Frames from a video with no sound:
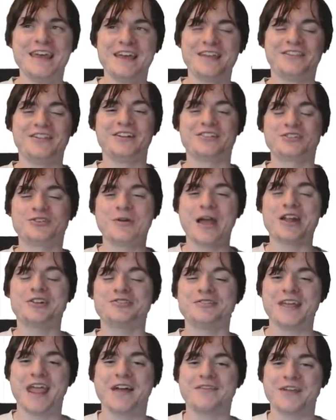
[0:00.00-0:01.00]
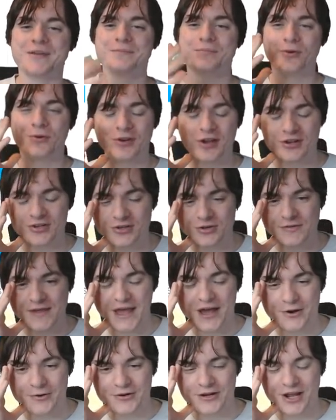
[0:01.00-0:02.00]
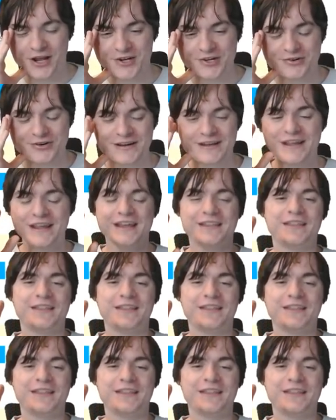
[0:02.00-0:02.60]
that to actually have a border to their own country,